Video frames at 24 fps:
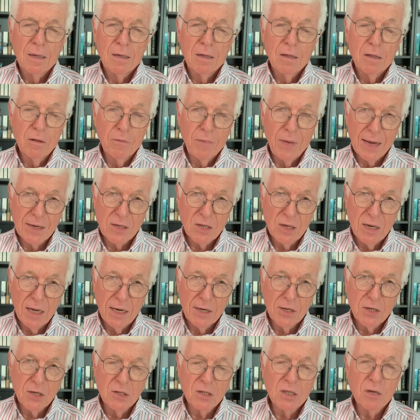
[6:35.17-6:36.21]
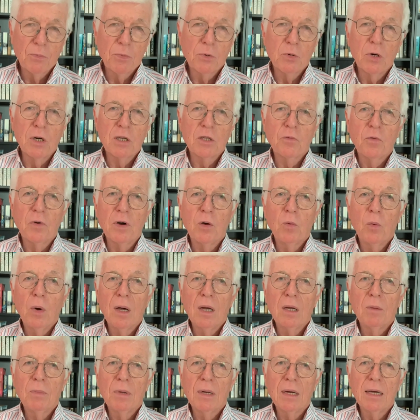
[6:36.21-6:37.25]
The vaccinations have progressed very well
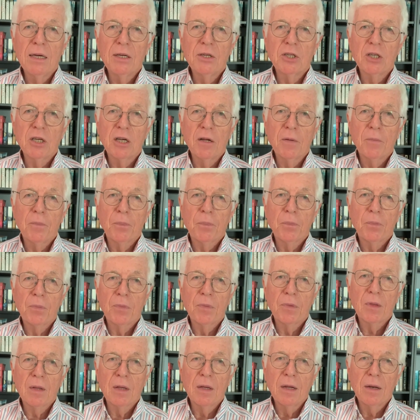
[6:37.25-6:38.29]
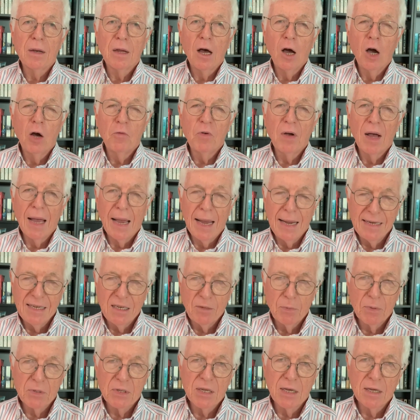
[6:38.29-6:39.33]
in Malaysia. Over
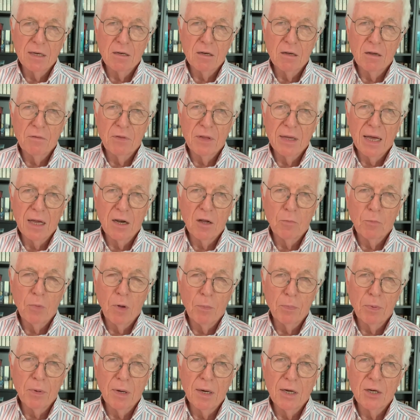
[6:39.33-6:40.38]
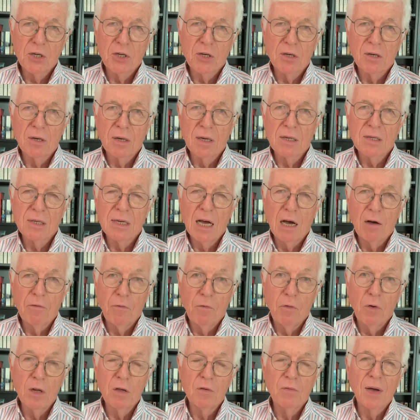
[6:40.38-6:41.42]
80% of the adult population is now
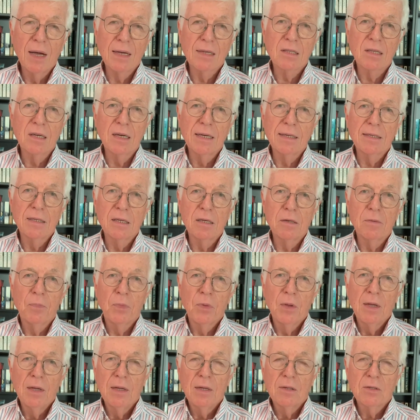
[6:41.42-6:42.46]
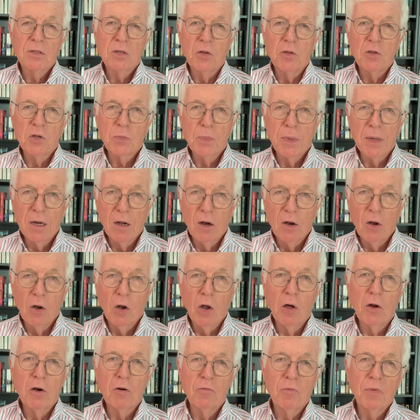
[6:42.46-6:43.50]
fully vaccinated, so there's been a
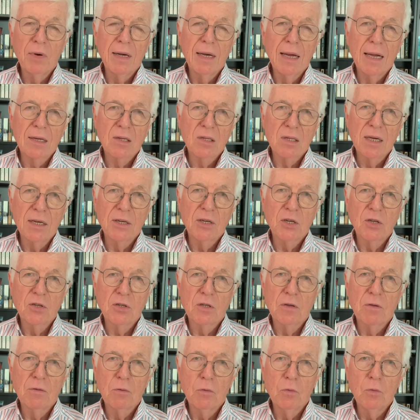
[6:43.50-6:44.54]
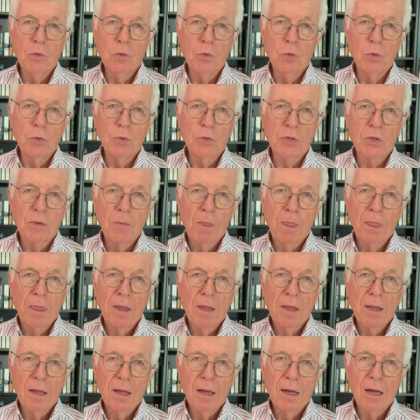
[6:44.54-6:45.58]
lot of relaxations of the rules.
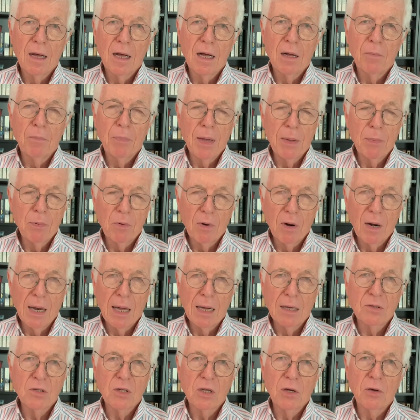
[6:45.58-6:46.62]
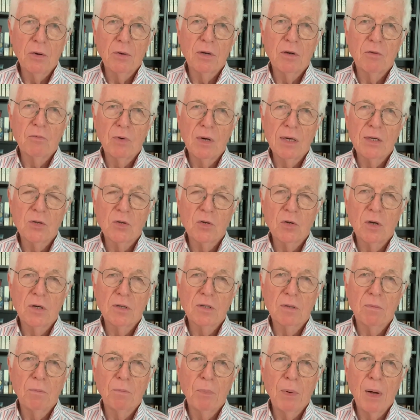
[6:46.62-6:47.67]
People are allowed to go into restaurants
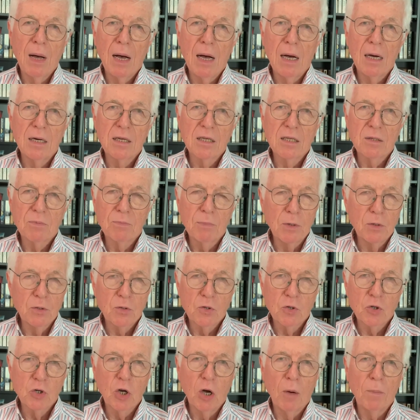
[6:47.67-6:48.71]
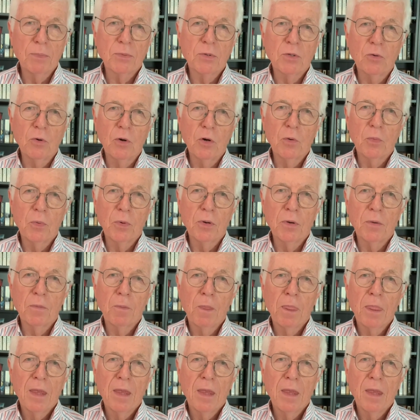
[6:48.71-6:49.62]
and bars, most shops are open.